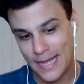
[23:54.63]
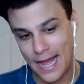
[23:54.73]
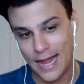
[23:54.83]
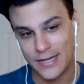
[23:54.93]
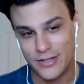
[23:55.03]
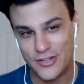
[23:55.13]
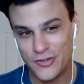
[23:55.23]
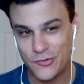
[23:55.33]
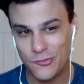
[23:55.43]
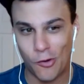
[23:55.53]
I
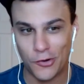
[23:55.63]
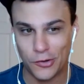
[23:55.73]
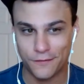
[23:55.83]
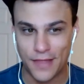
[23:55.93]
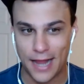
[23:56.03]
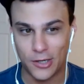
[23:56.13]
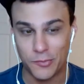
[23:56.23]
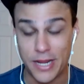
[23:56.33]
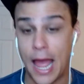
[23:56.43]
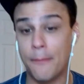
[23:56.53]
do wonder if that could
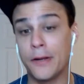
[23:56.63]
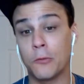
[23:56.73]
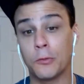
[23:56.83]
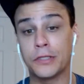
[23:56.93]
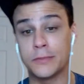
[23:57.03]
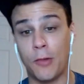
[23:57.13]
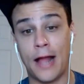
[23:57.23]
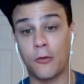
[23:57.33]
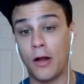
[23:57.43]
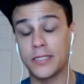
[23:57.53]
be happening with this
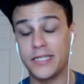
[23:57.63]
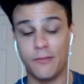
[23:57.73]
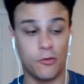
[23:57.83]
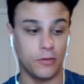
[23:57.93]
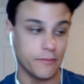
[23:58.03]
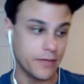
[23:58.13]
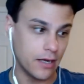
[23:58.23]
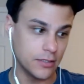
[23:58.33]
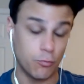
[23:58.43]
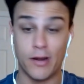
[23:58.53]
Blackhawks team early,
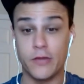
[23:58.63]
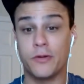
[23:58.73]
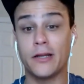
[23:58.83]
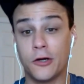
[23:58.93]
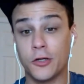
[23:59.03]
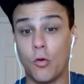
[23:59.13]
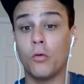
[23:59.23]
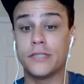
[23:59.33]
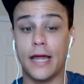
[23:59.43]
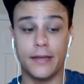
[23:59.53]
because when you get good
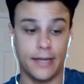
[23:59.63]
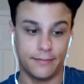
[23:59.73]
goaltending,